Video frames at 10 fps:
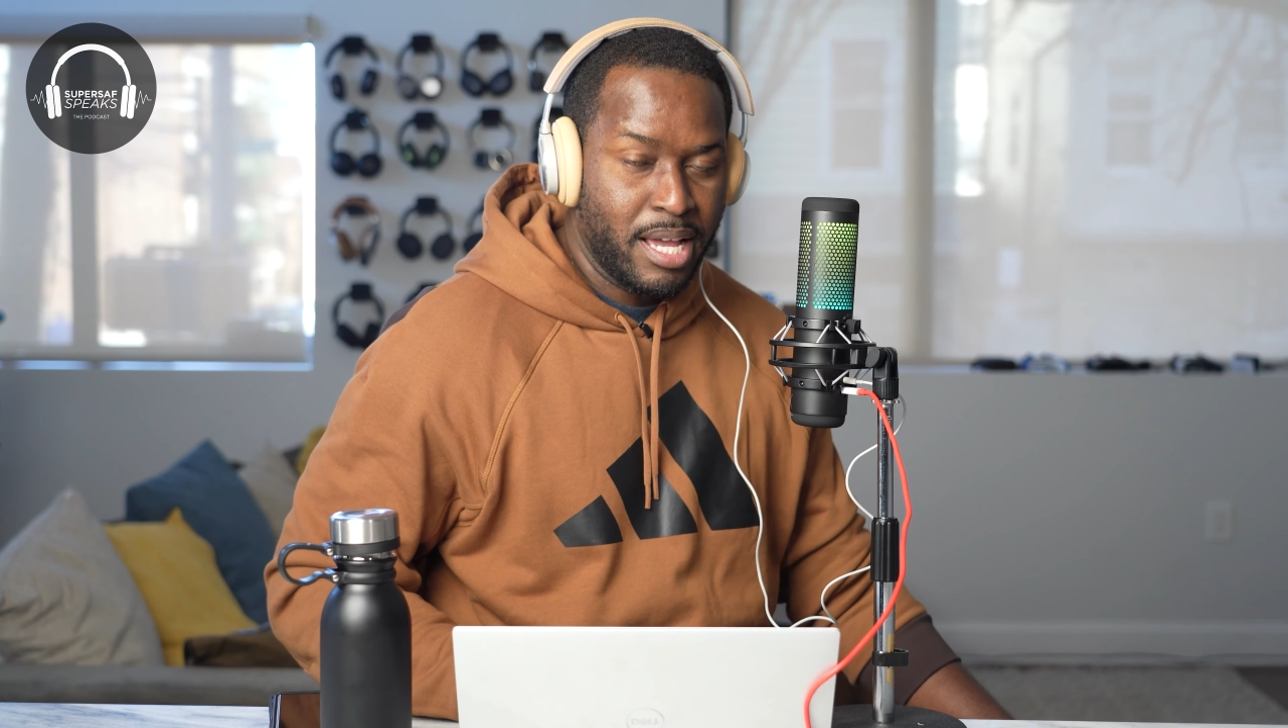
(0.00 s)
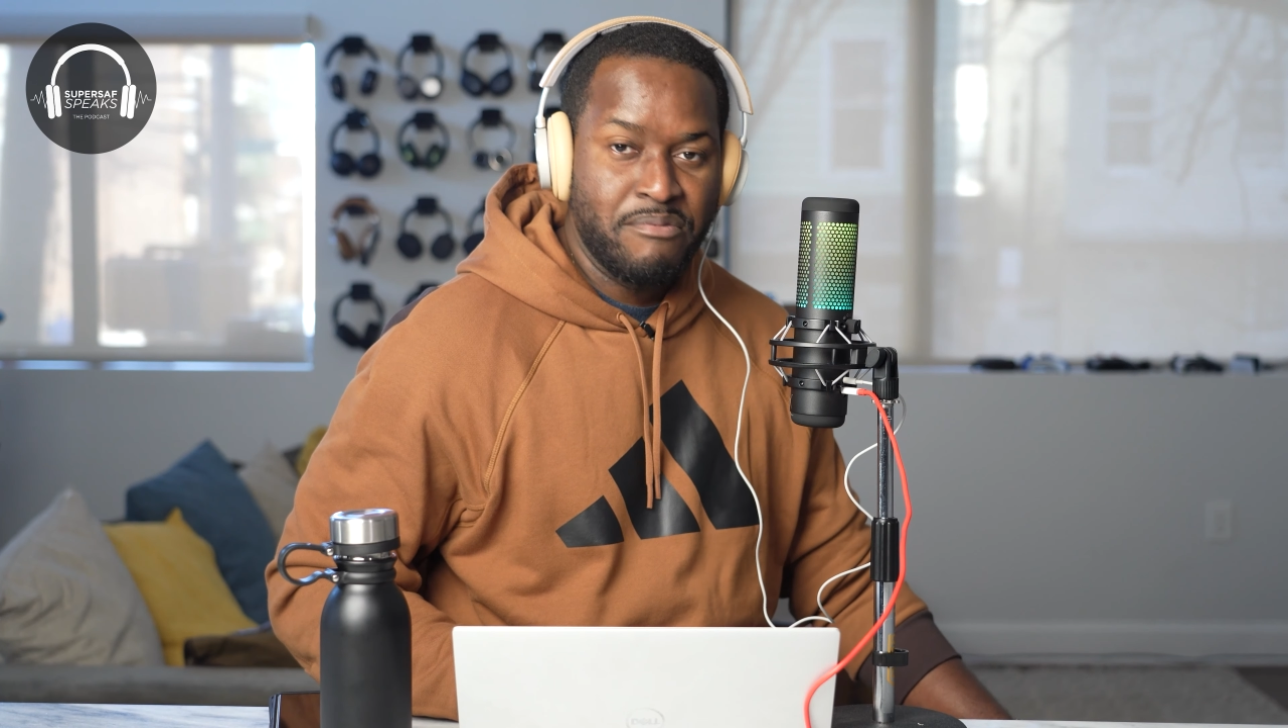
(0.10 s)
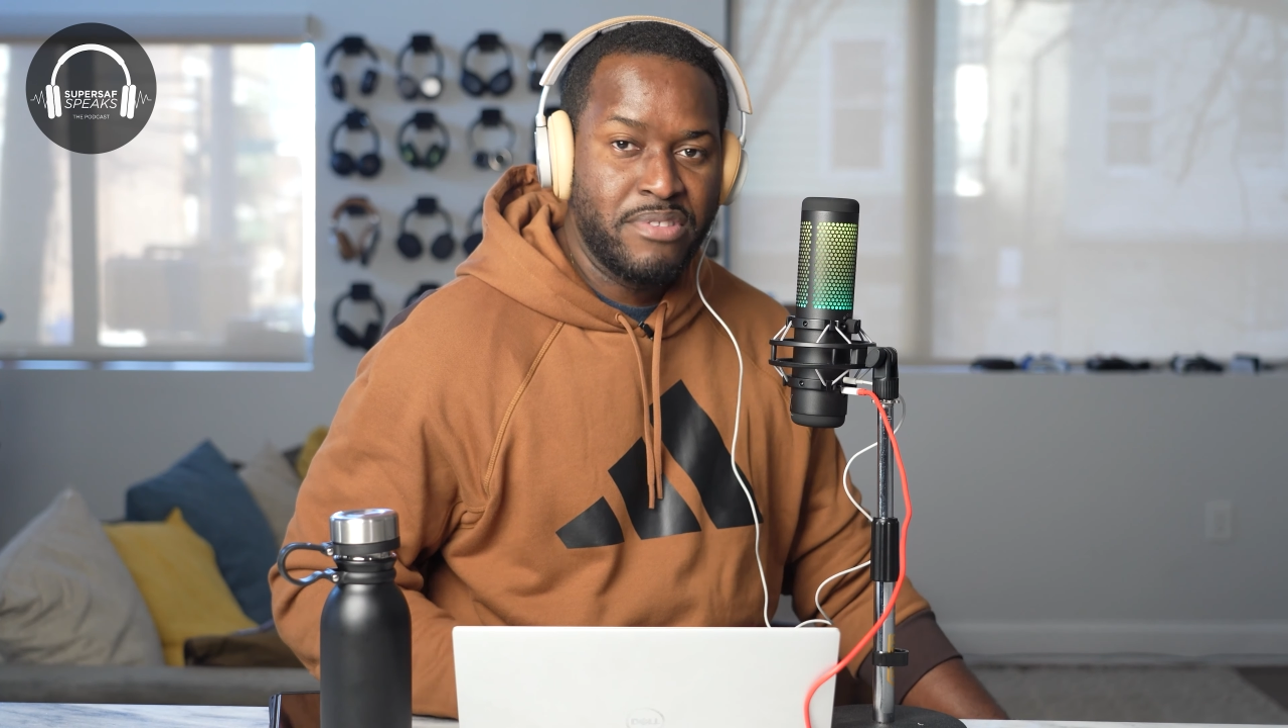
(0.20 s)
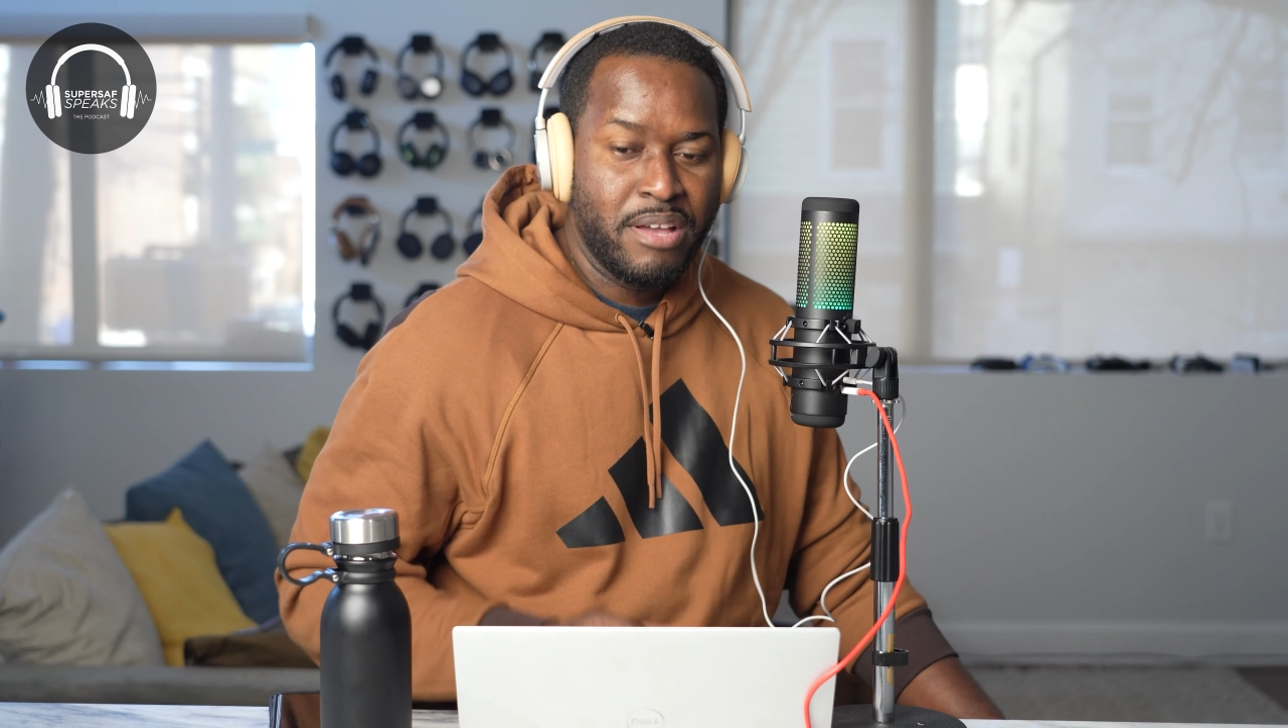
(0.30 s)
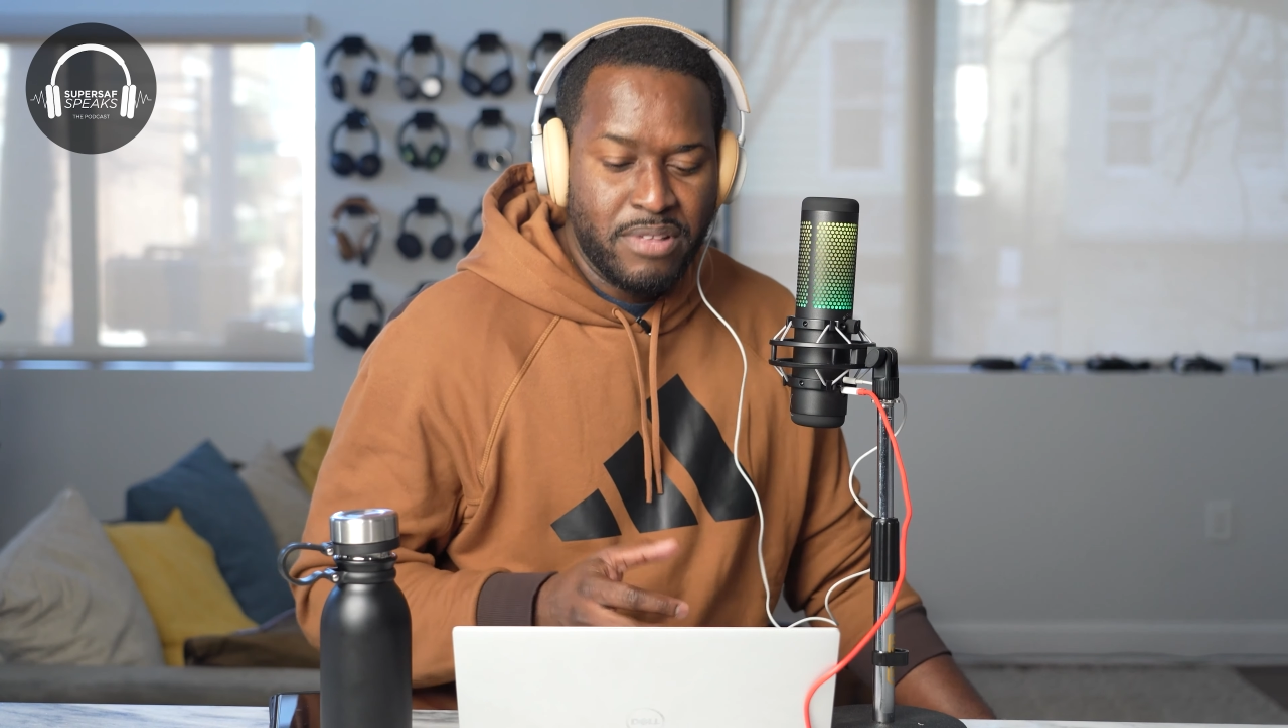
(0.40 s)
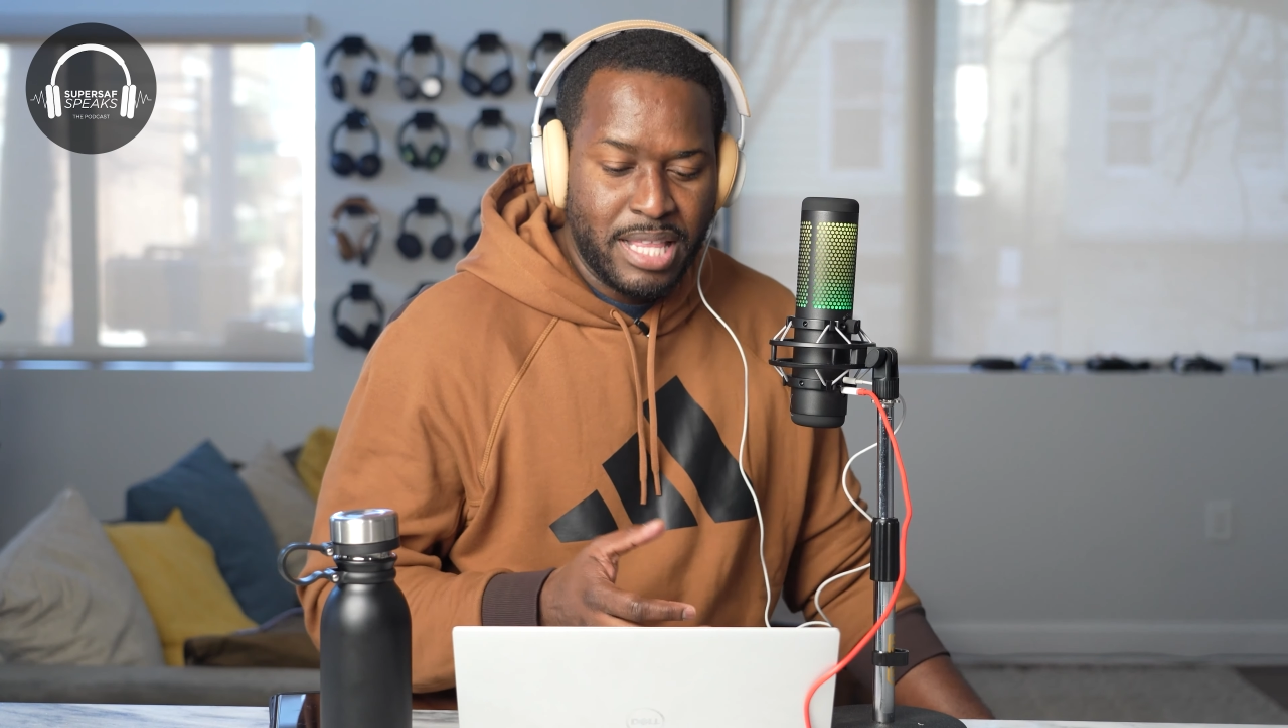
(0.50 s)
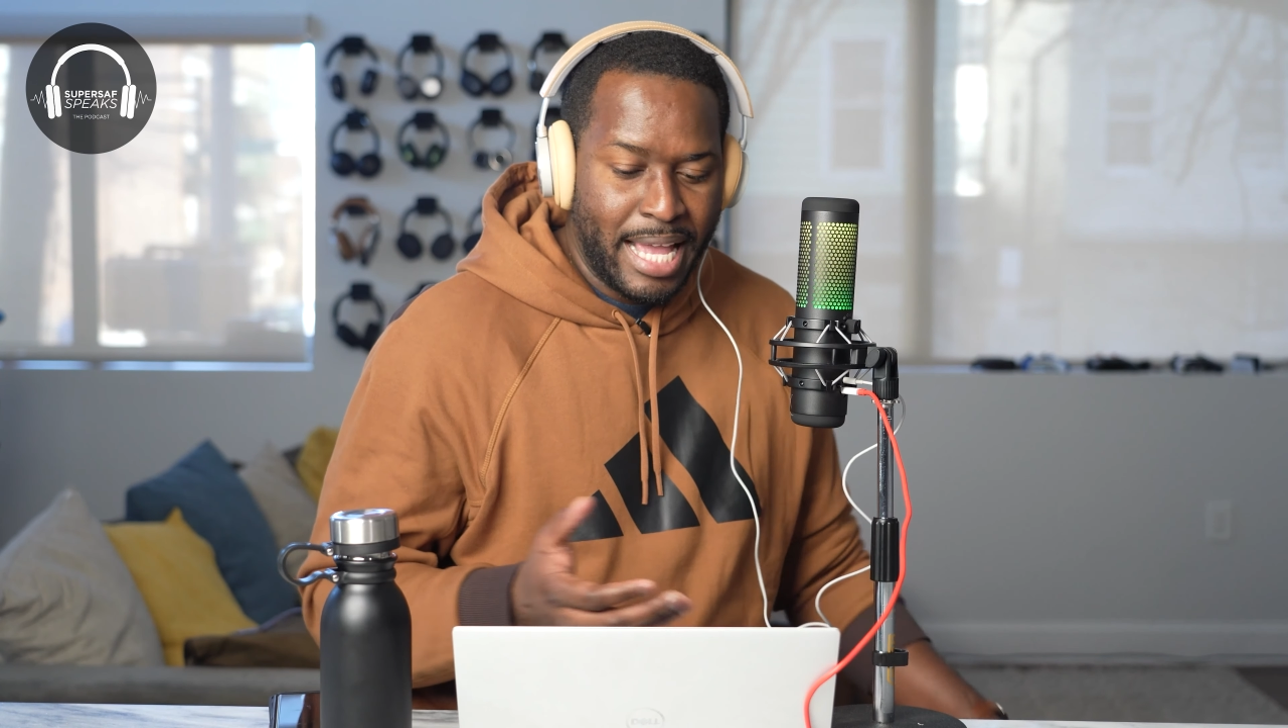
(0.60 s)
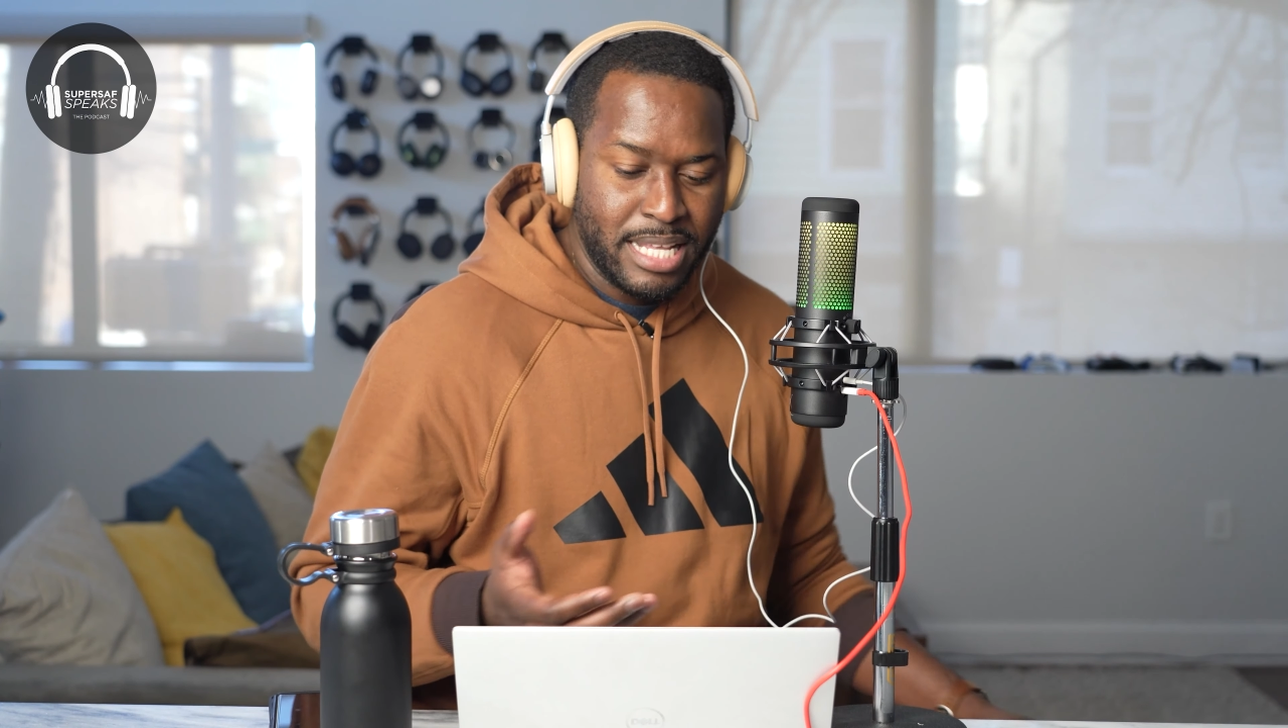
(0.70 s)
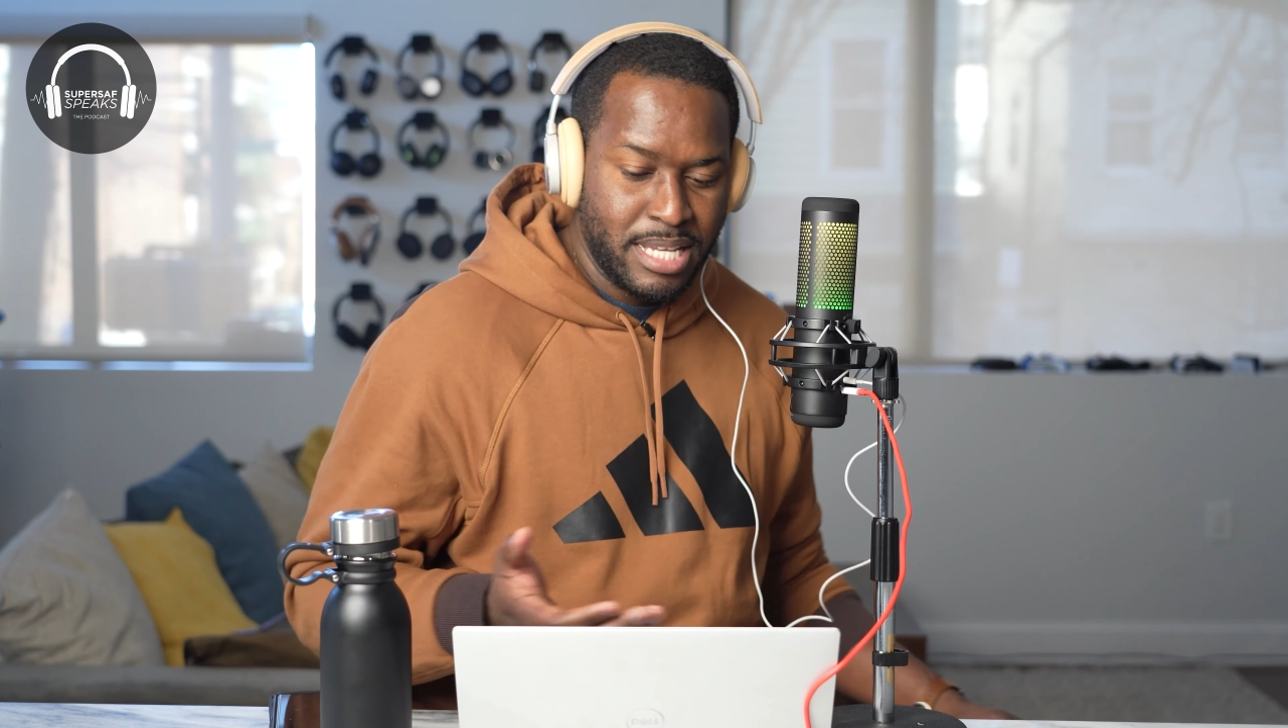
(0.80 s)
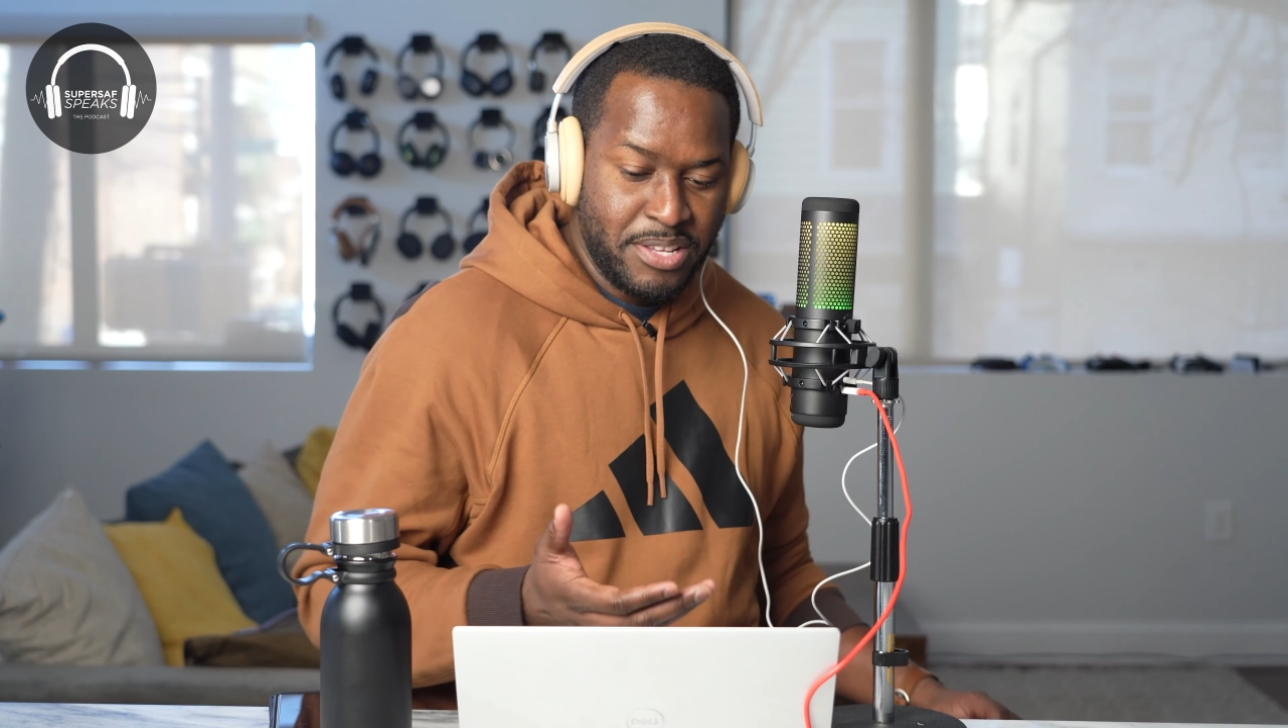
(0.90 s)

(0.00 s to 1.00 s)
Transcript: I've never liked